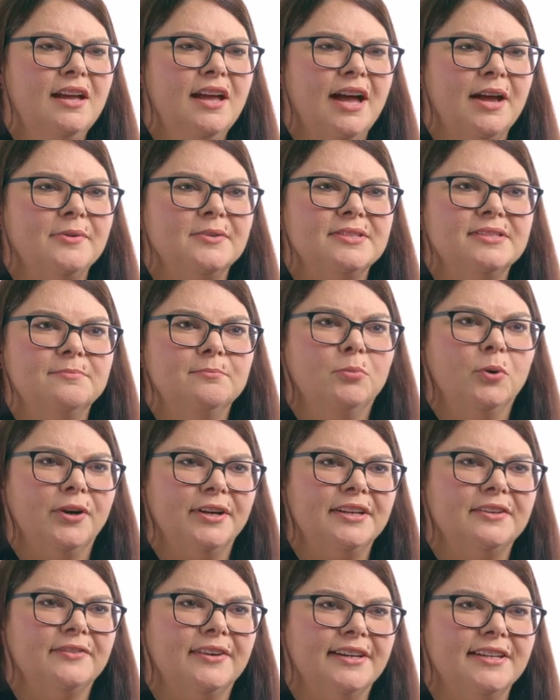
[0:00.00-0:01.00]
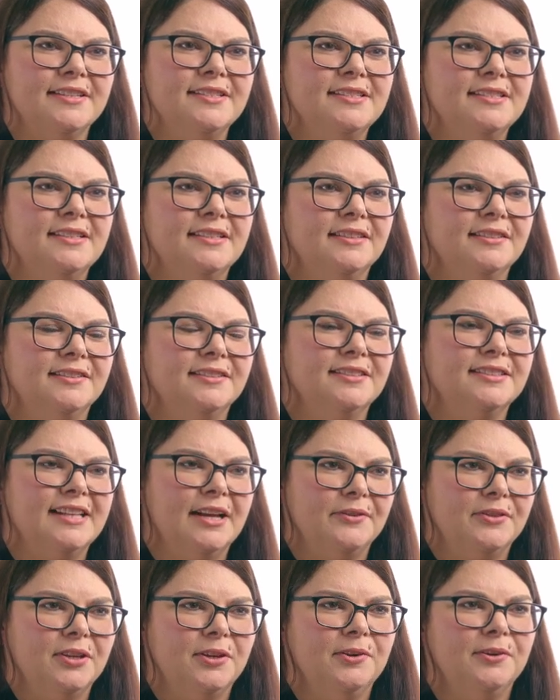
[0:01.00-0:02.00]
I was born and raised in
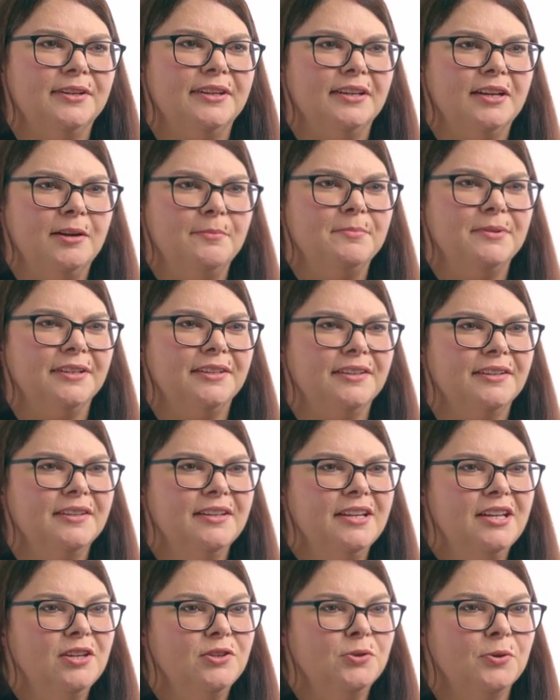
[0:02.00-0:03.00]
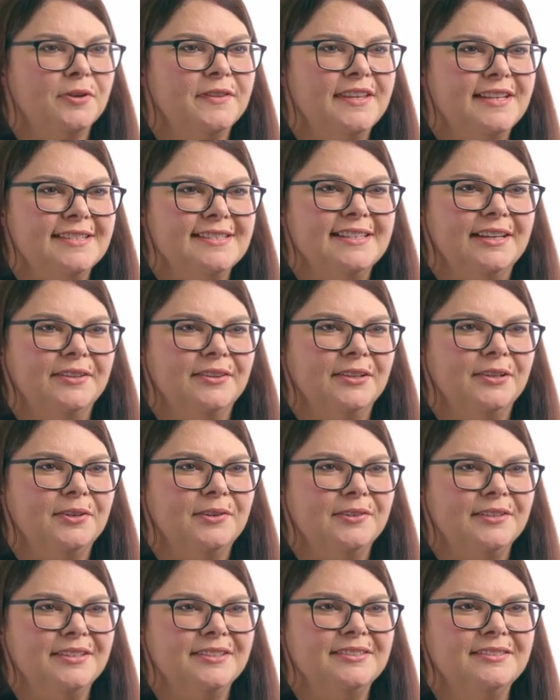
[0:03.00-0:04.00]
South Dakota, up in northeast South
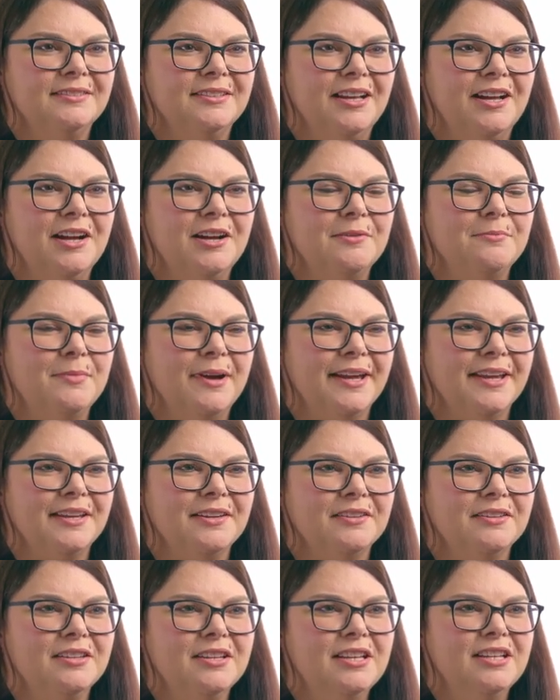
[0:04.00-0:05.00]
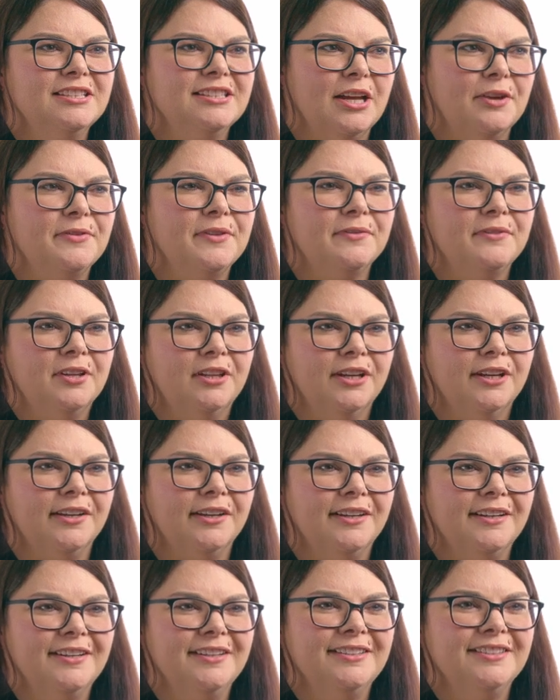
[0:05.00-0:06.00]
Dakota, by south of
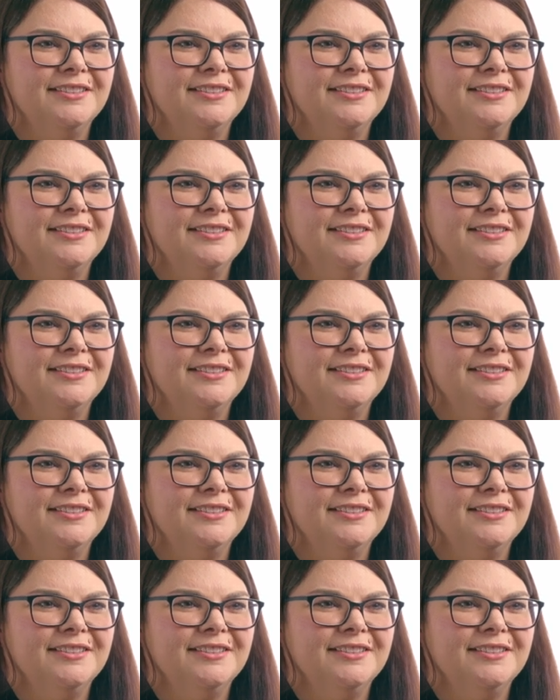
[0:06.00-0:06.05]
Clark.